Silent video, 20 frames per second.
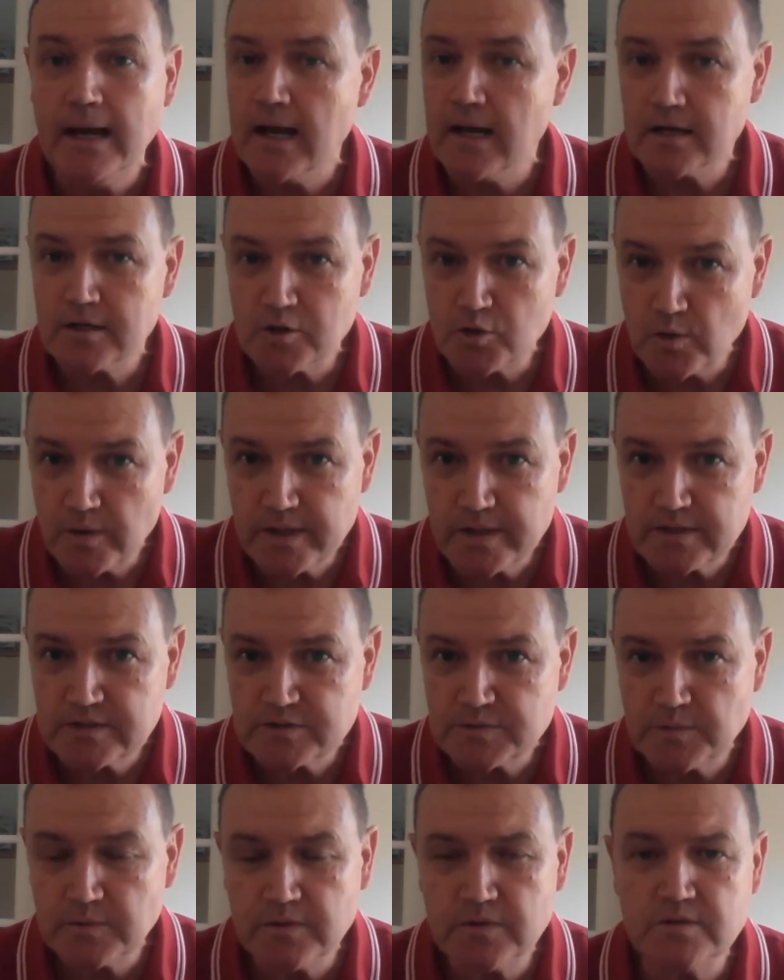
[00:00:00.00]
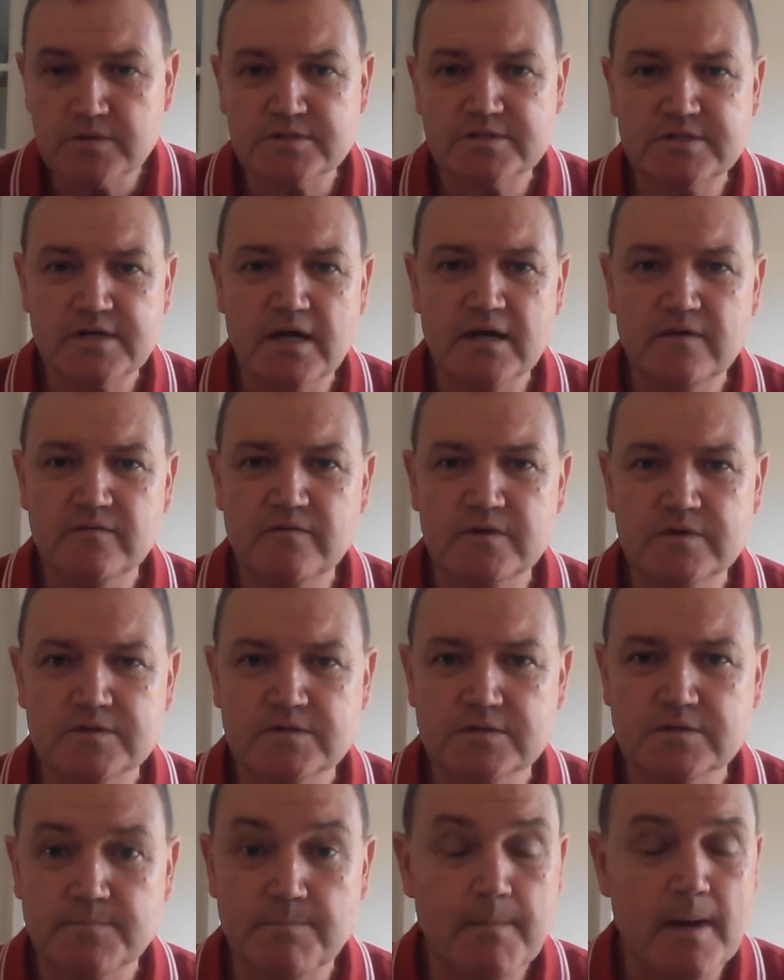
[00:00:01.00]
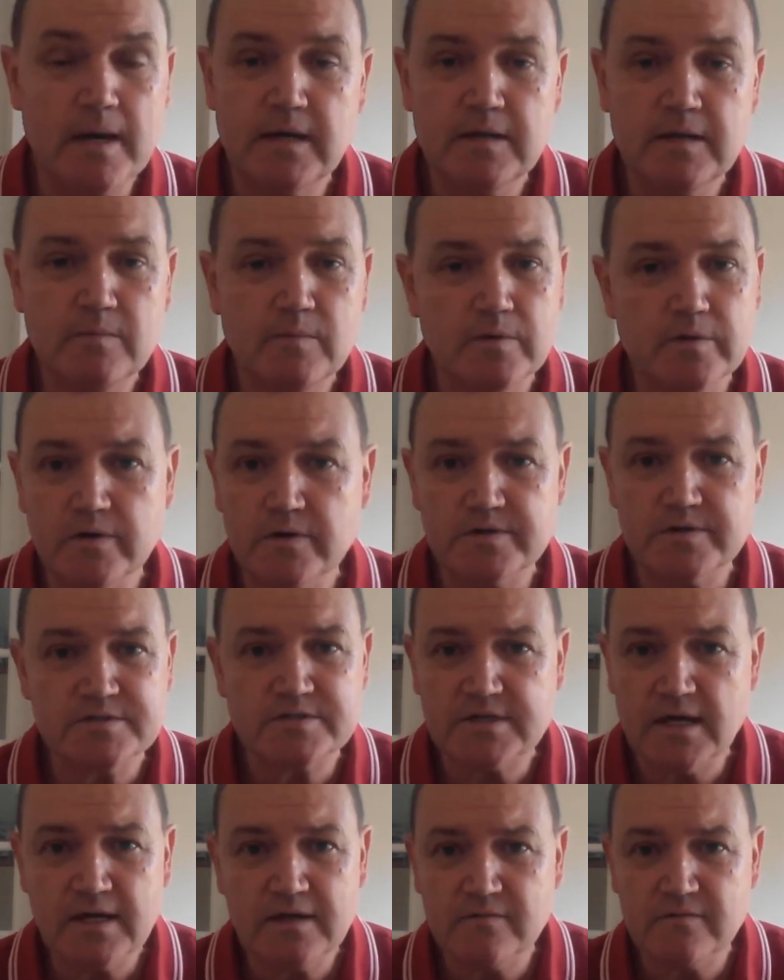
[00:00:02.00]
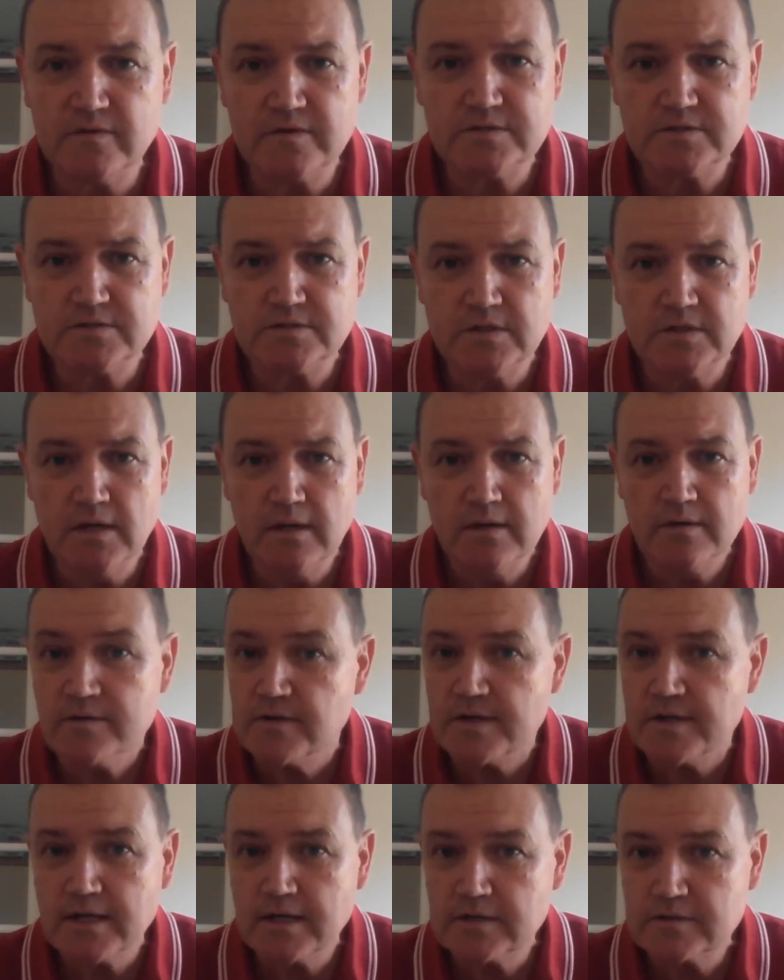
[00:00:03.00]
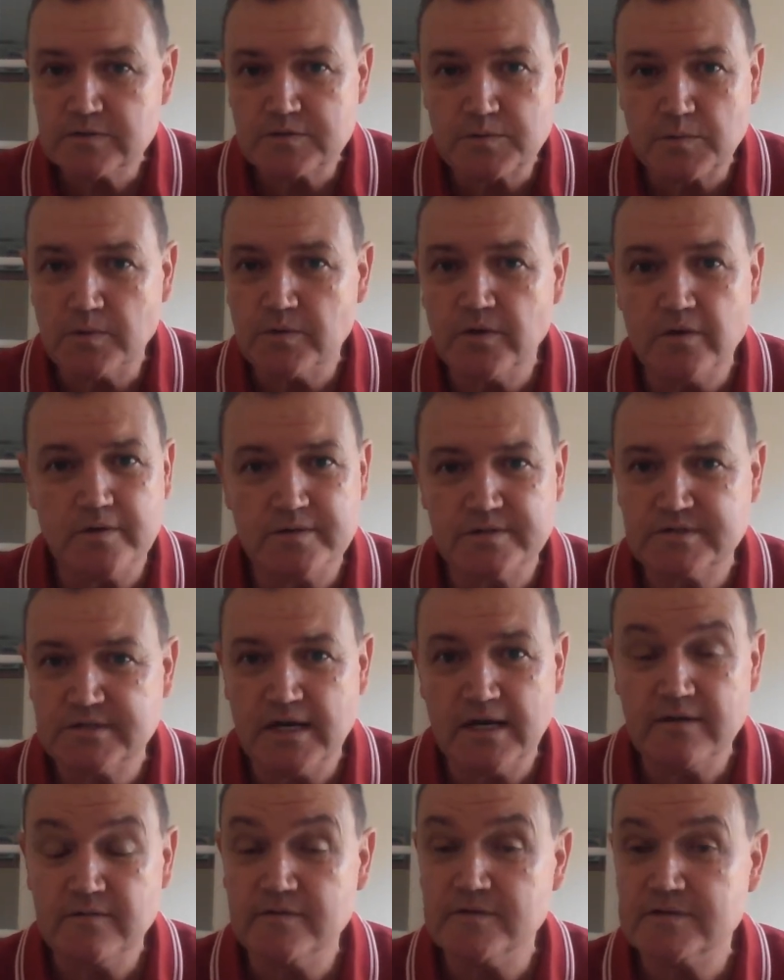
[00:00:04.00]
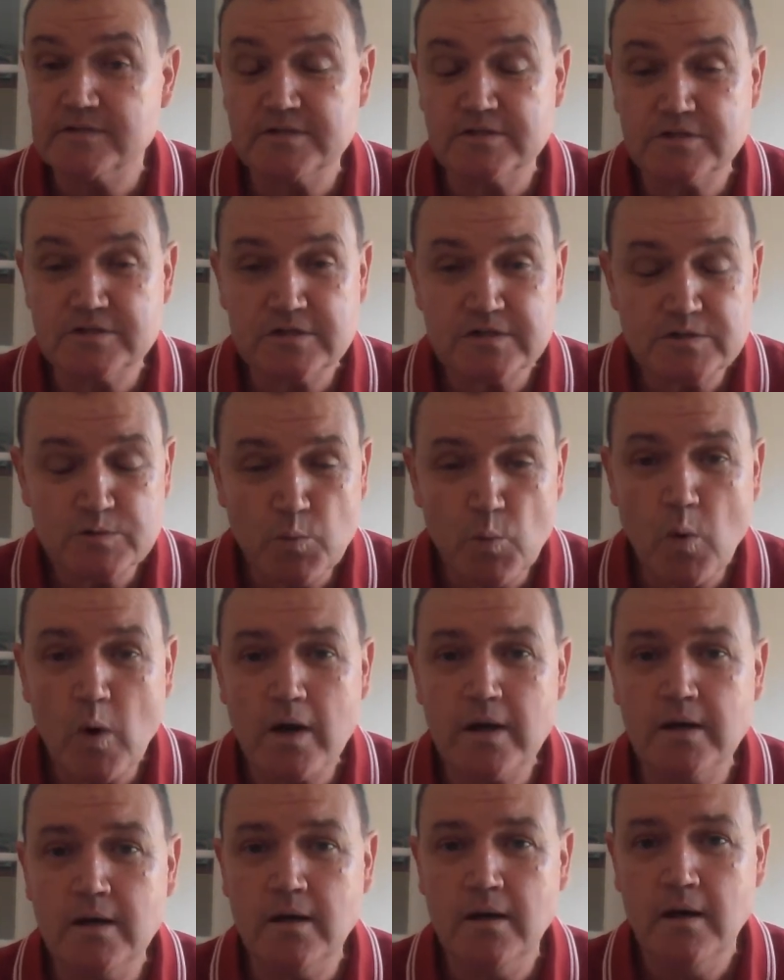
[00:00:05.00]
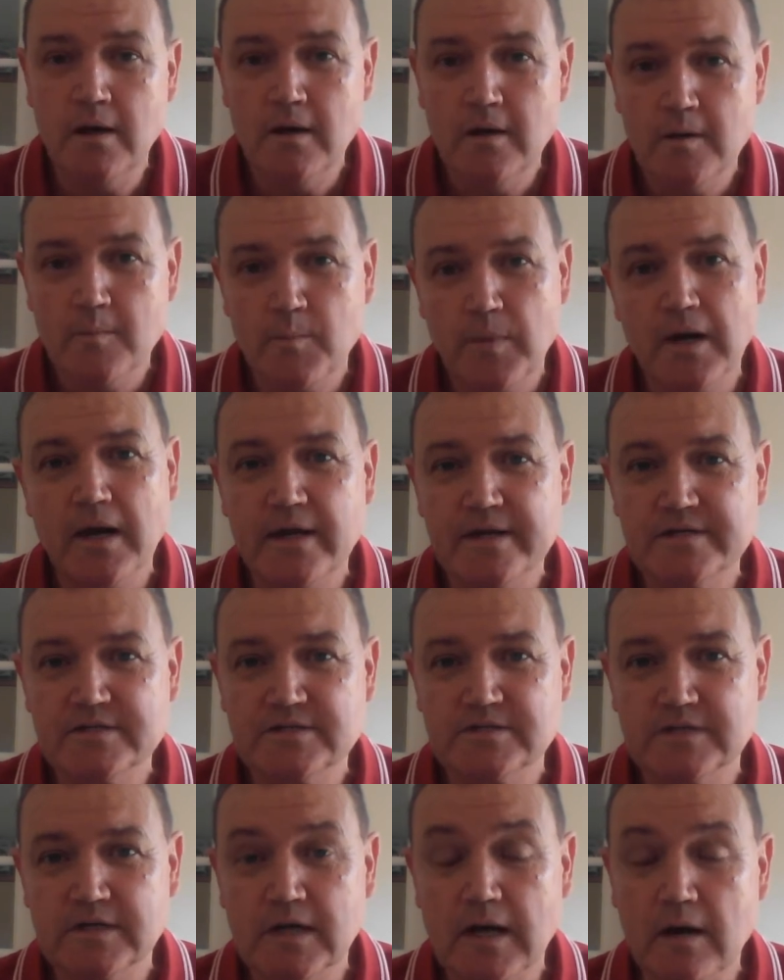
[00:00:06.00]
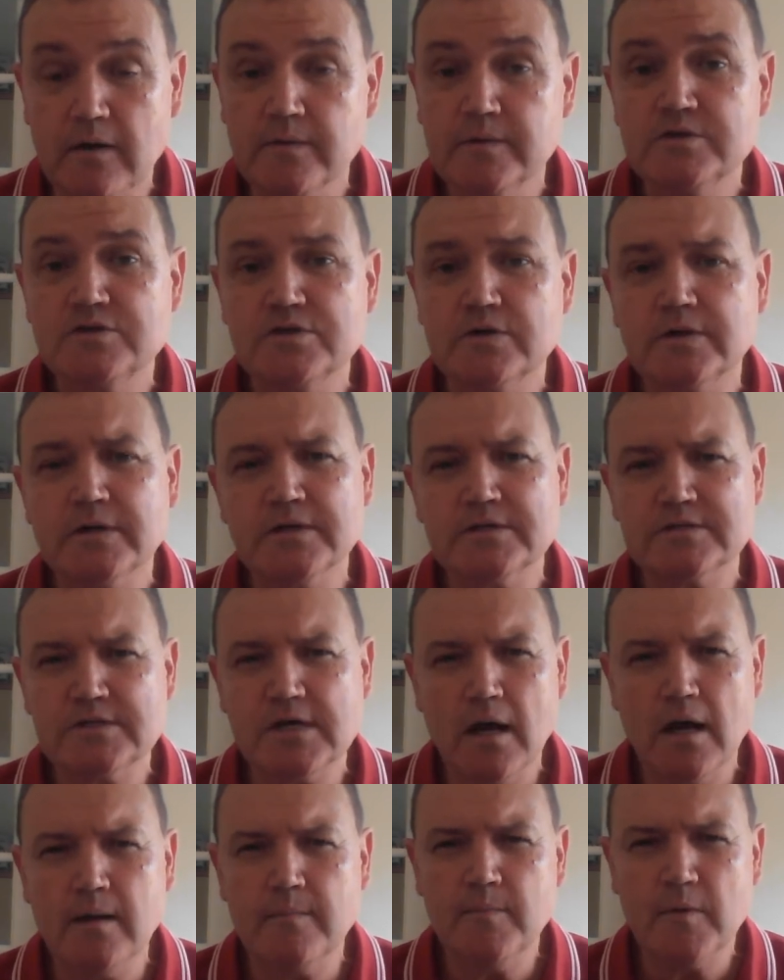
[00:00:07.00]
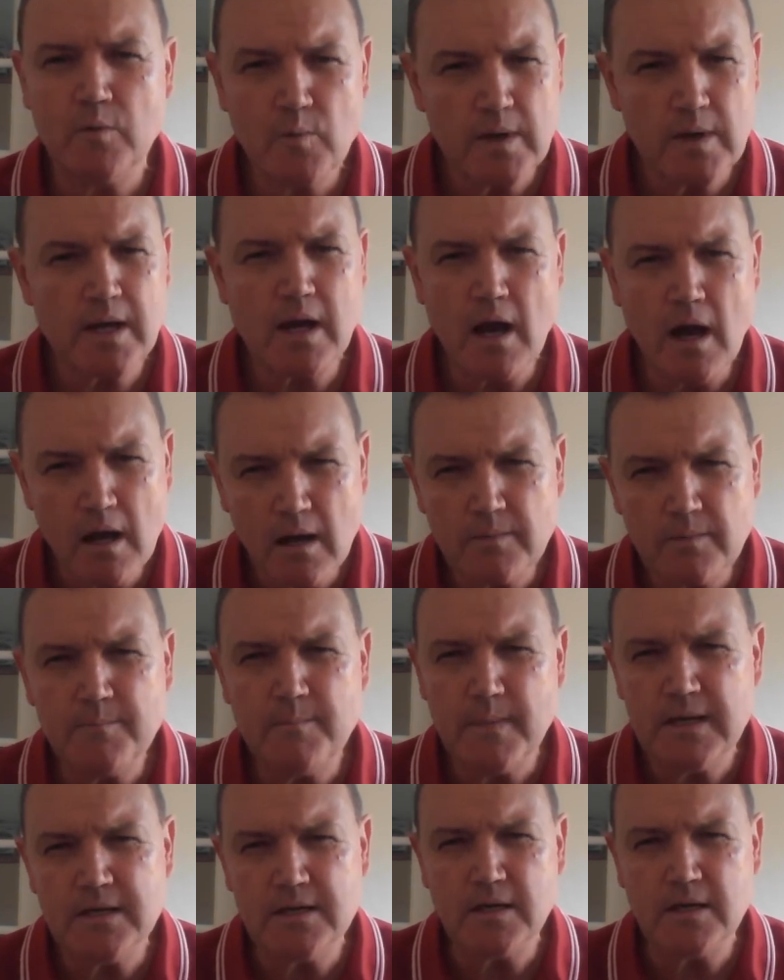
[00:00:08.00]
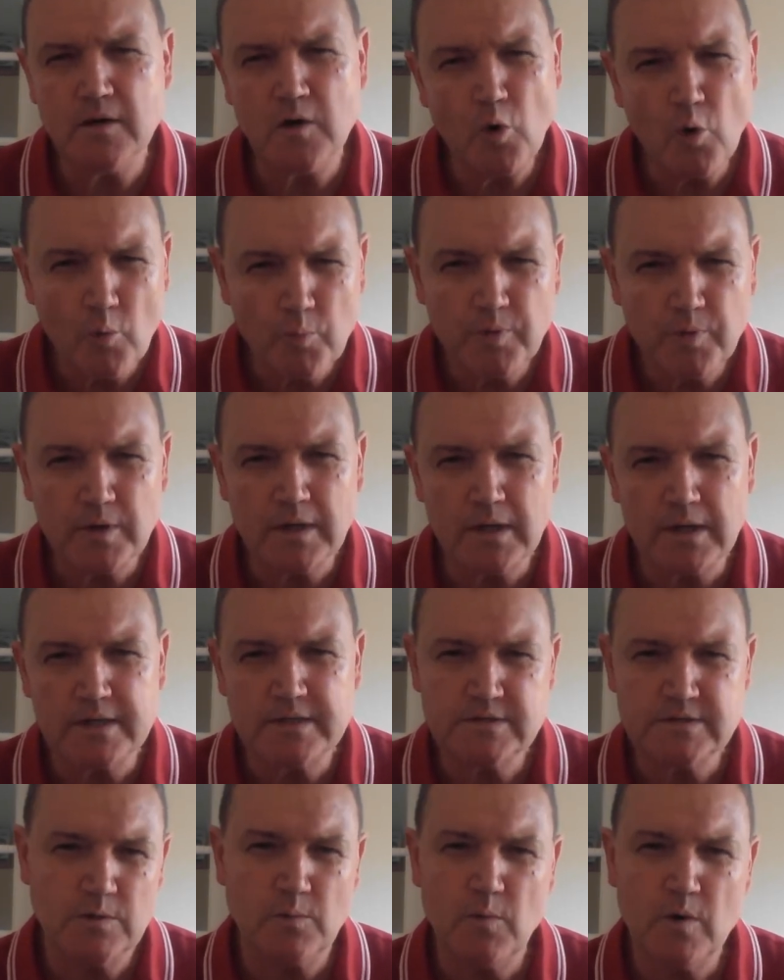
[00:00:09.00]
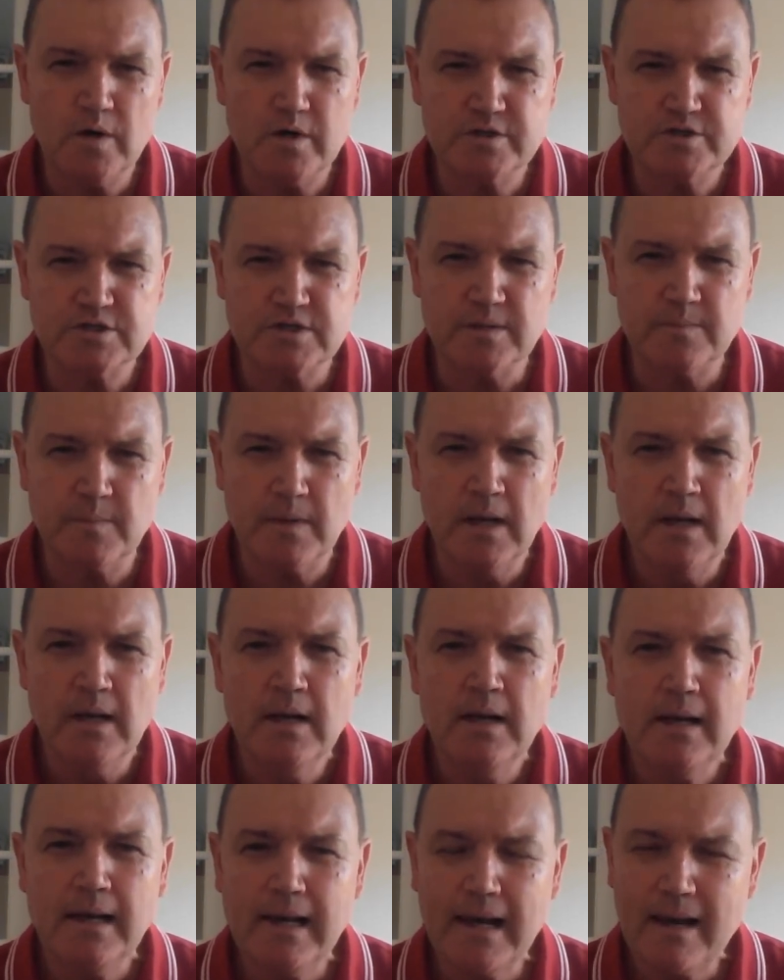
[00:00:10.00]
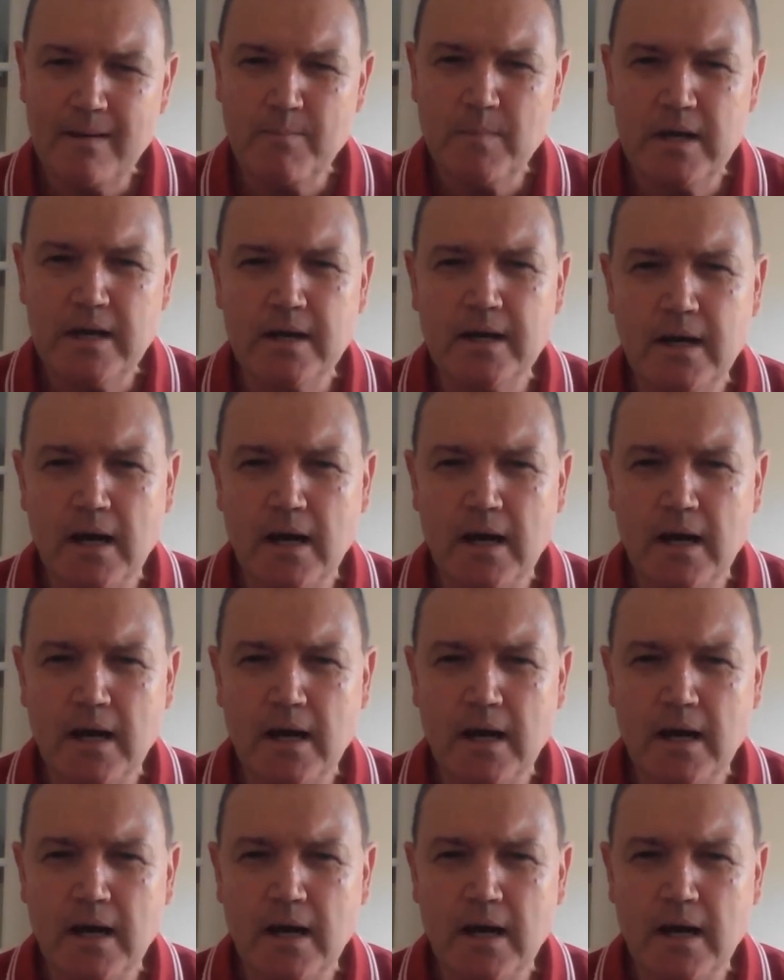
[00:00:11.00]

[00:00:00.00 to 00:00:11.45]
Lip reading: Our careers will not save us, money will not save us, things will not save us. There's just one place to go. And during a time that we can't meet corporately to worship, let me